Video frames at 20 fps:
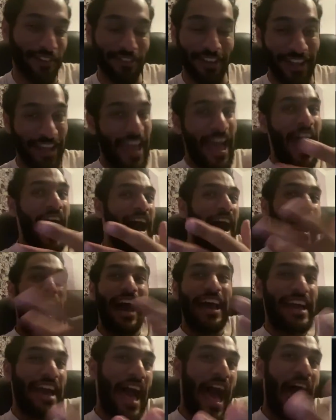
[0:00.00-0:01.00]
Like I
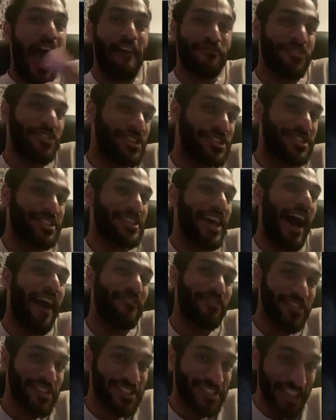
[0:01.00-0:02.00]
have to have
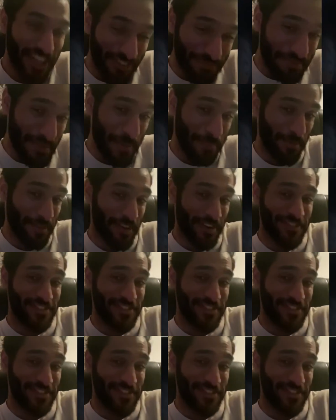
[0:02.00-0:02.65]
the stuff people are